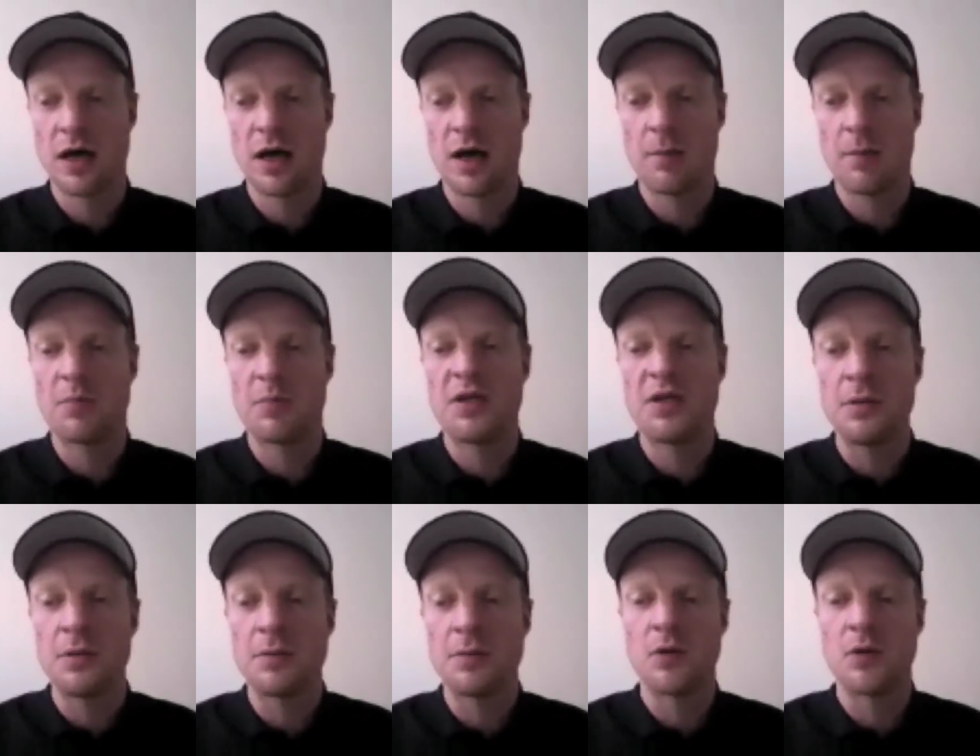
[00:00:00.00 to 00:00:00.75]
a
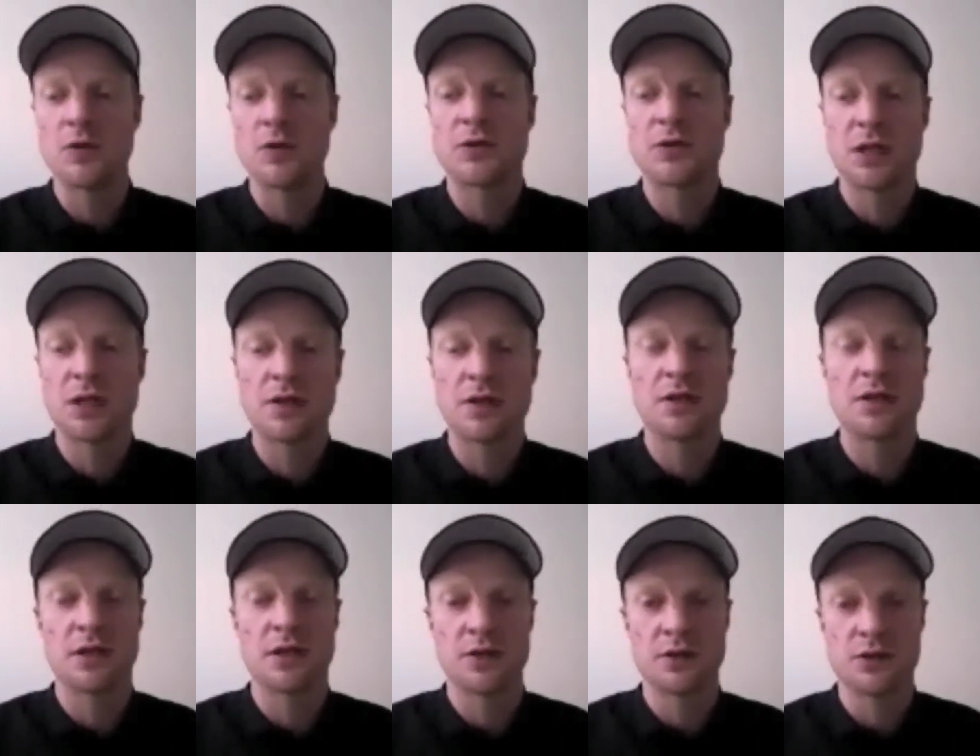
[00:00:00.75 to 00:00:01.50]
people
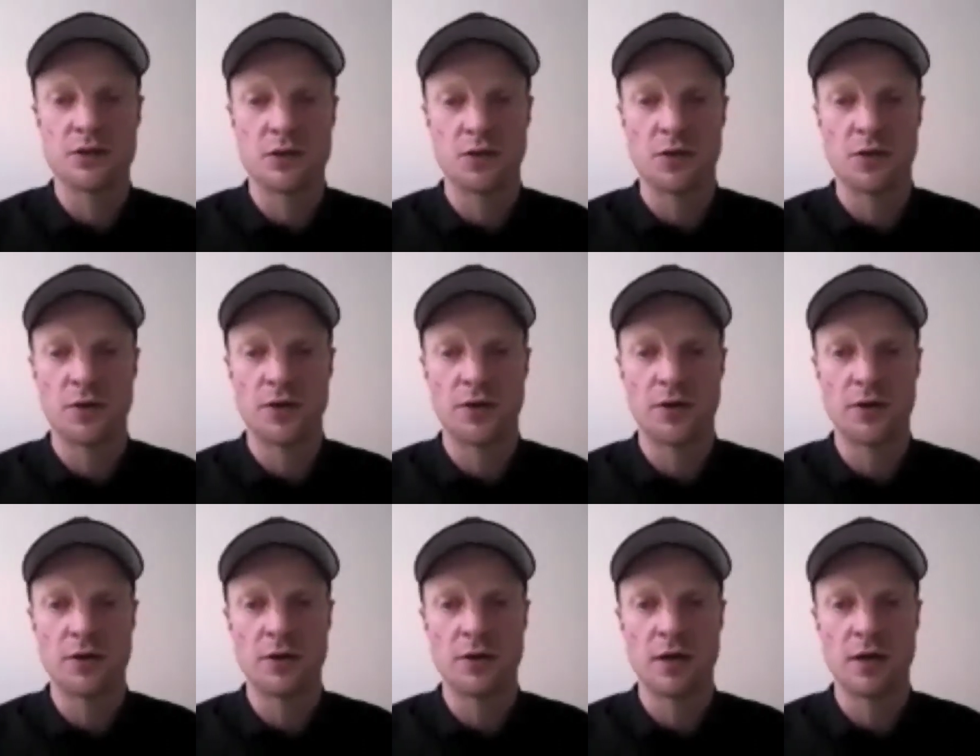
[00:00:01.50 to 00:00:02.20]
telling their story?